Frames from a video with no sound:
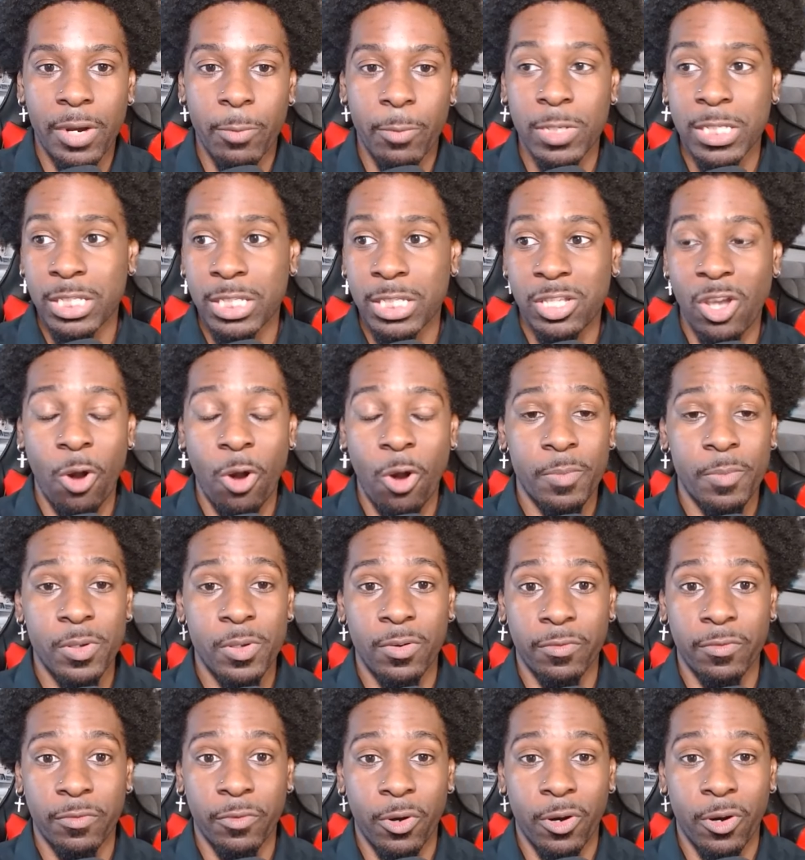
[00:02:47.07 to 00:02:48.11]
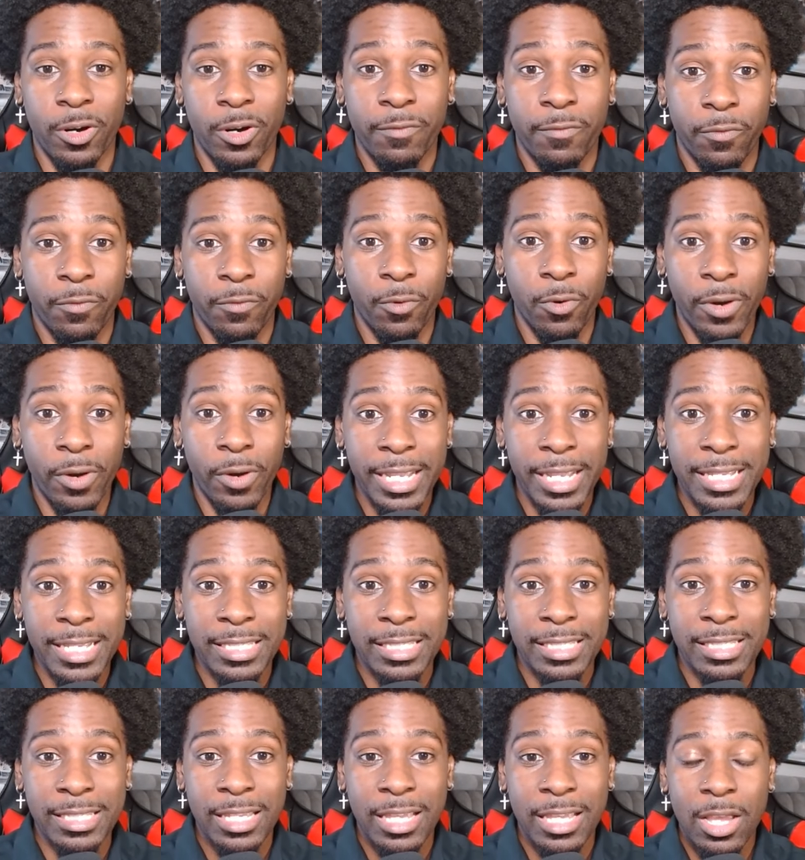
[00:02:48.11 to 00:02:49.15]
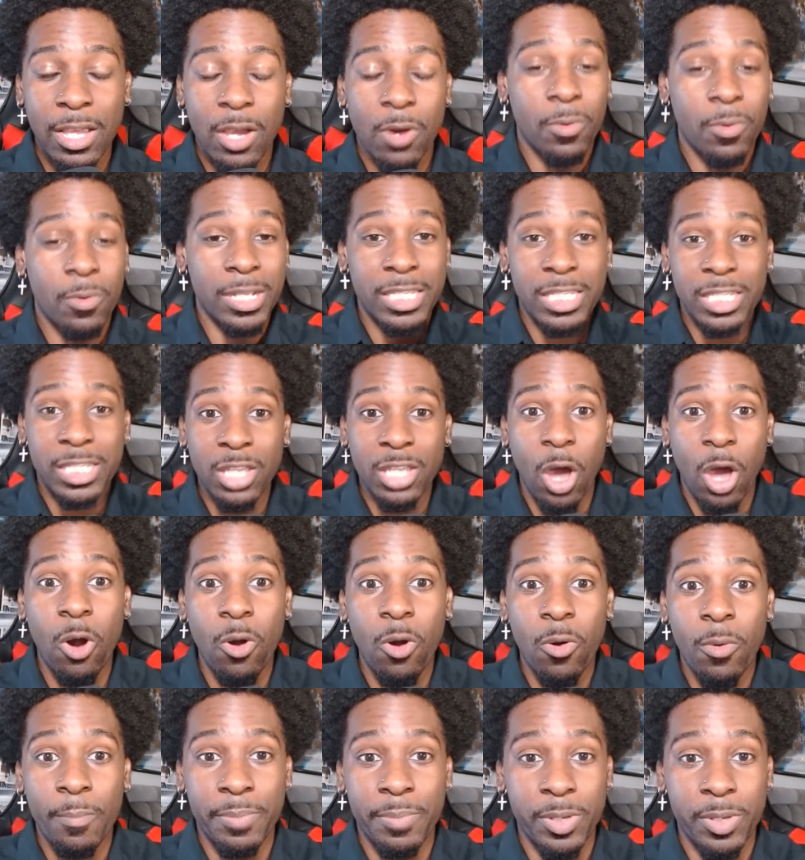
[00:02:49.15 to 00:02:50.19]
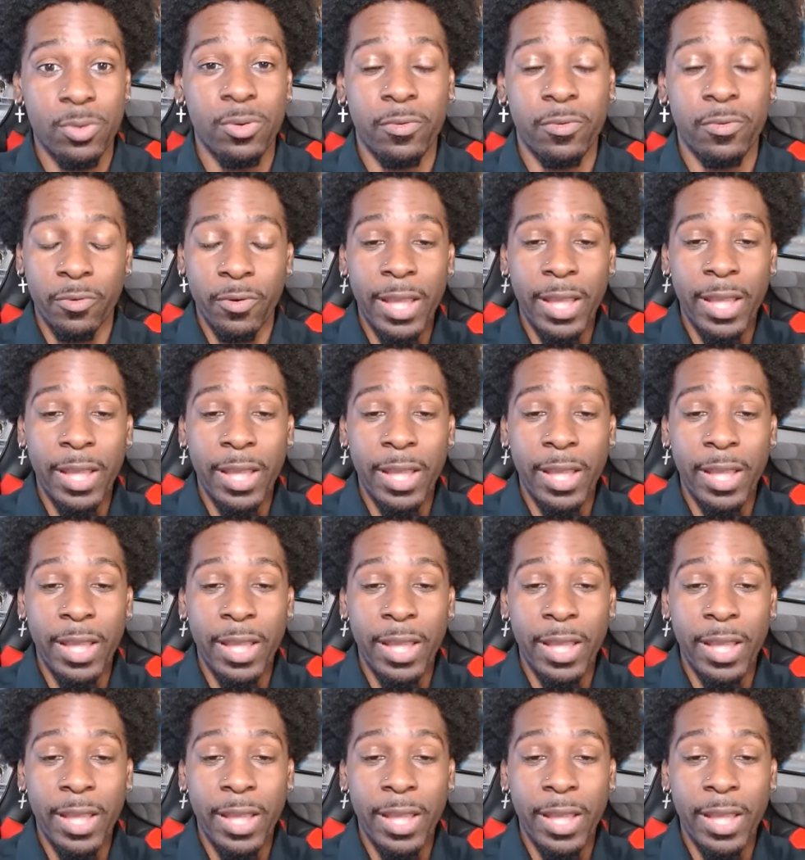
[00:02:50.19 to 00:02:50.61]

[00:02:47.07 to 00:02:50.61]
was so beautiful. Her voice was so beautiful.